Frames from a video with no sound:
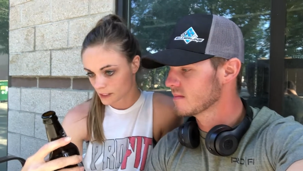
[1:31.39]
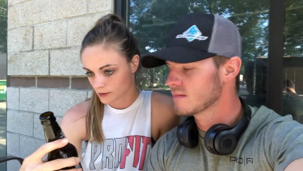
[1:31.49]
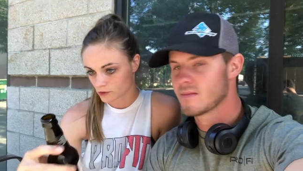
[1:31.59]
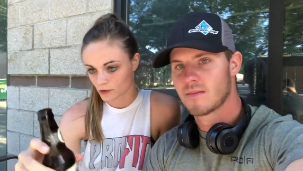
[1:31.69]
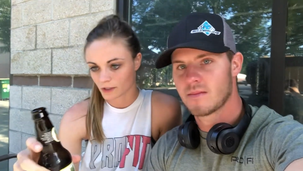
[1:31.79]
Speaker 1: I
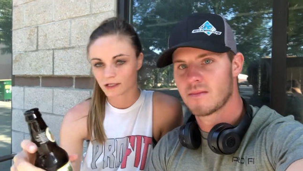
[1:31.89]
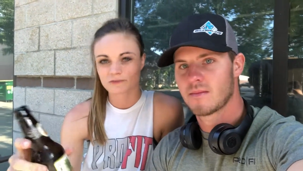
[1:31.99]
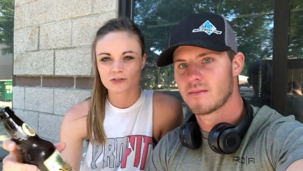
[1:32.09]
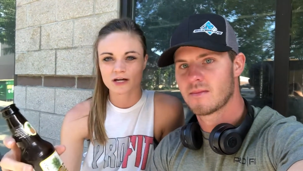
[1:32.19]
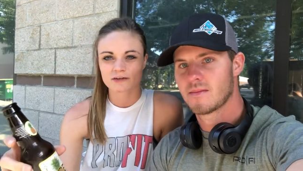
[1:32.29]
don't know, I
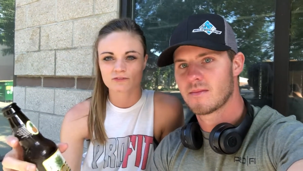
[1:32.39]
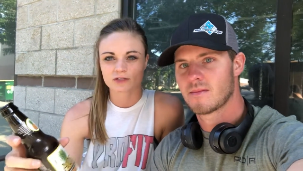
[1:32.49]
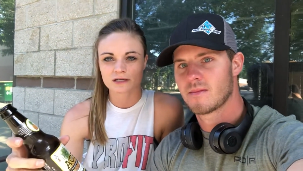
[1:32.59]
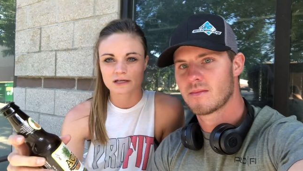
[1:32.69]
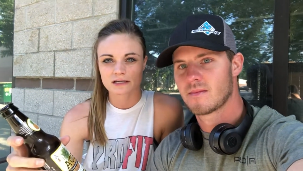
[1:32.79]
never, I feel
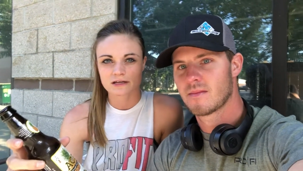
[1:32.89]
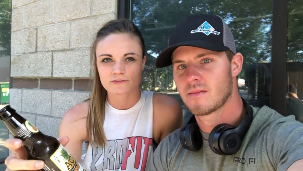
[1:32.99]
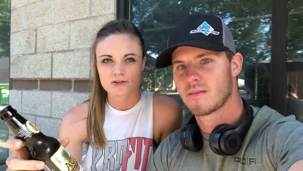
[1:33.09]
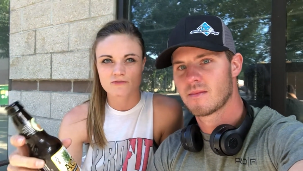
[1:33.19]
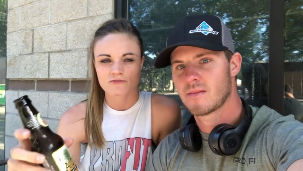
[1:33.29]
like I can
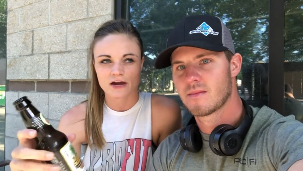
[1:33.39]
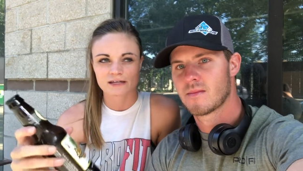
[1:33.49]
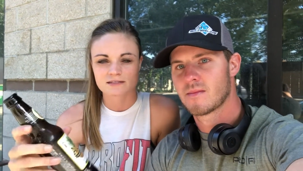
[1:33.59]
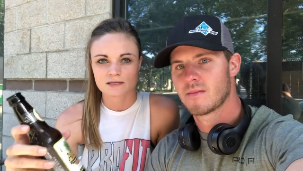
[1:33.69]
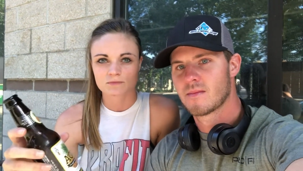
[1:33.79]
never
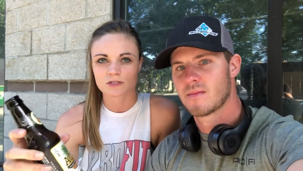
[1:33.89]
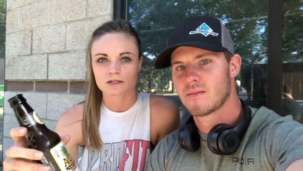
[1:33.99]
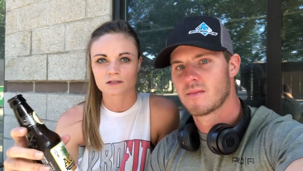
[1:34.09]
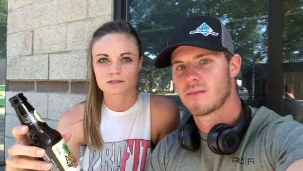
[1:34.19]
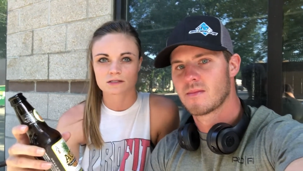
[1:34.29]
find
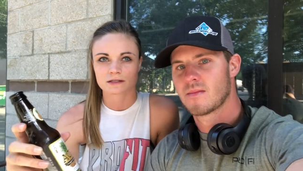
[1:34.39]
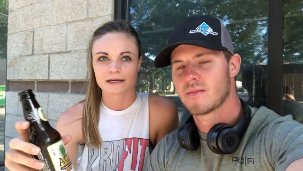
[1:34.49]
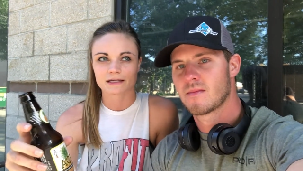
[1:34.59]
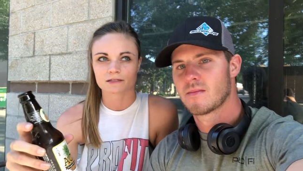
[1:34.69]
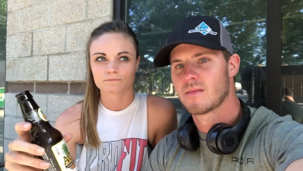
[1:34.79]
something to
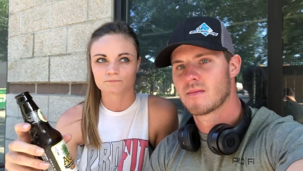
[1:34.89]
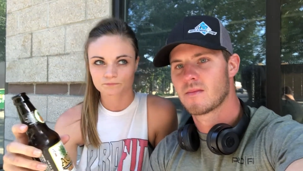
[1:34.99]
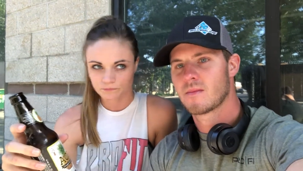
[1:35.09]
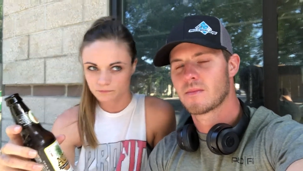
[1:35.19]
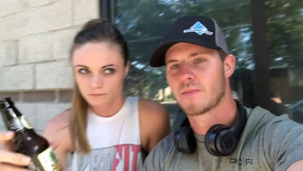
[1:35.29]
like,
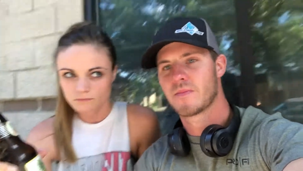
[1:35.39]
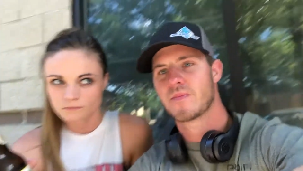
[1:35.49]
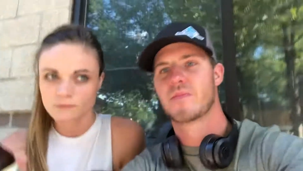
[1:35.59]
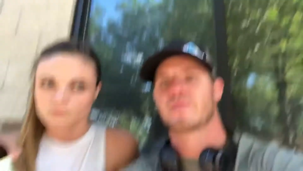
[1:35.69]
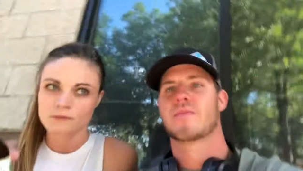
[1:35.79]

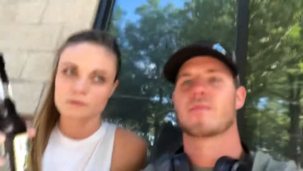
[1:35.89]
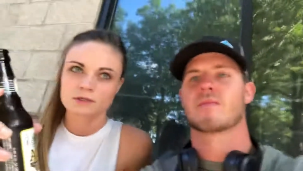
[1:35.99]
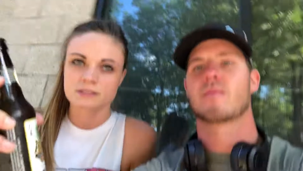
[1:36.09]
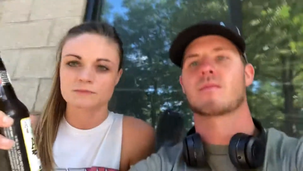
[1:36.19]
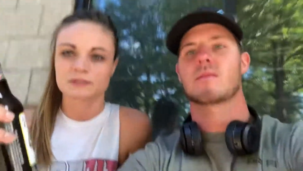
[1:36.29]

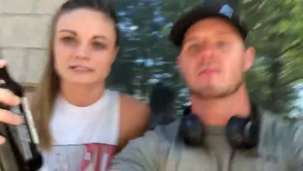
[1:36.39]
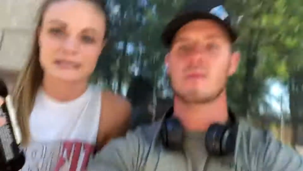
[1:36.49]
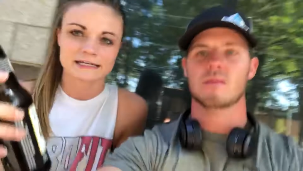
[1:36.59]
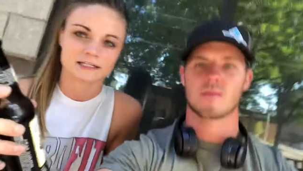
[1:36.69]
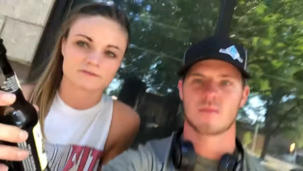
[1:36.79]
something
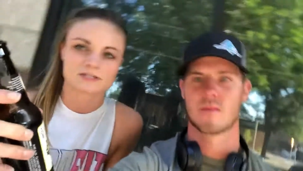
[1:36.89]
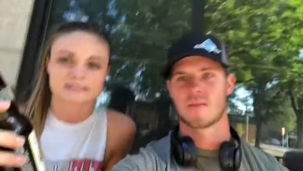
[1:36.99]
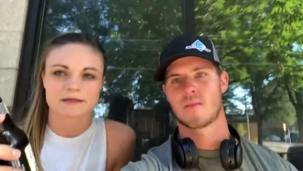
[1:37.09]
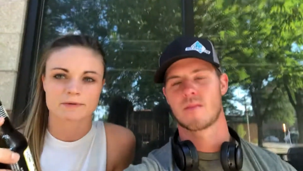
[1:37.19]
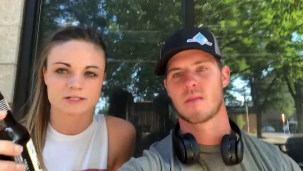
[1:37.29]
negative to
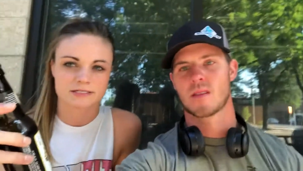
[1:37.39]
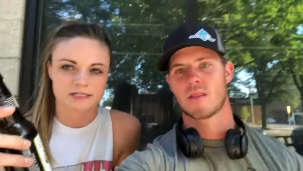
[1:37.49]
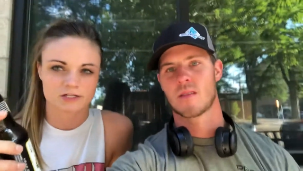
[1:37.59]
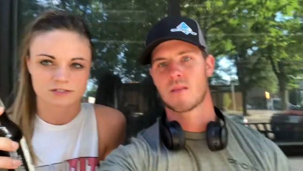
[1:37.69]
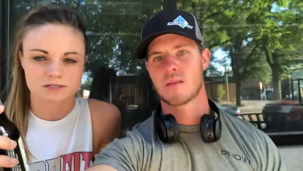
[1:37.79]
say about
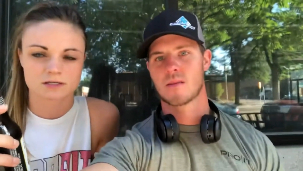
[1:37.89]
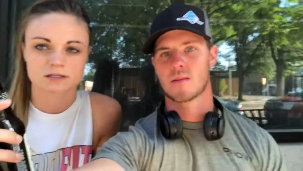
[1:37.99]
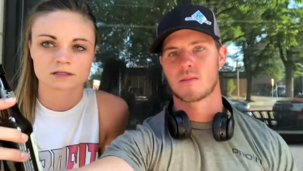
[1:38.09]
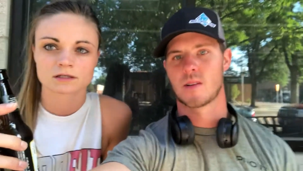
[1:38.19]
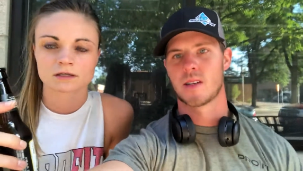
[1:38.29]
ciders.
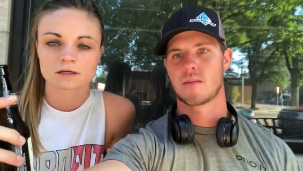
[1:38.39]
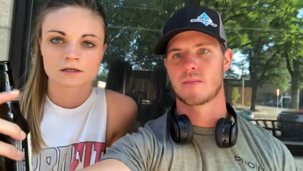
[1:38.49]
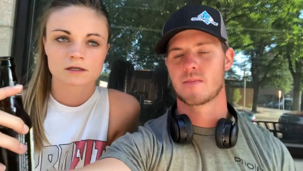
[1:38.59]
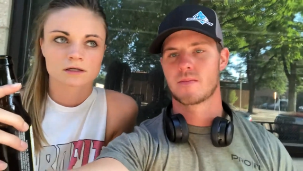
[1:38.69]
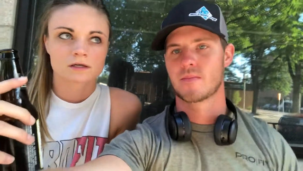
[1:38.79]
Right.
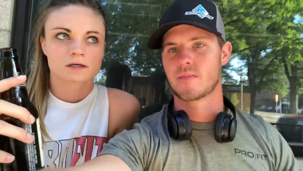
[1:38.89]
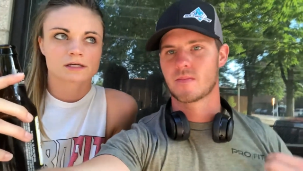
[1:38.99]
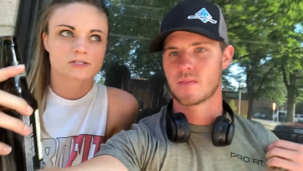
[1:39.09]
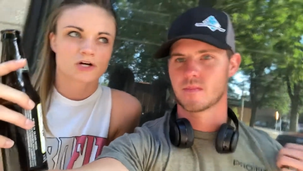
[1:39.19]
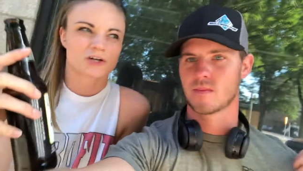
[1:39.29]

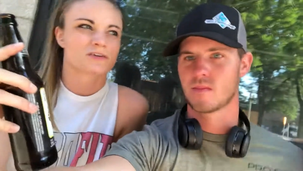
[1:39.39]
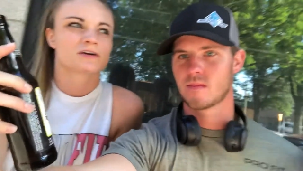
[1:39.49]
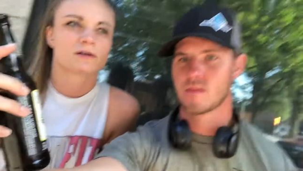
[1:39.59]
It's hard.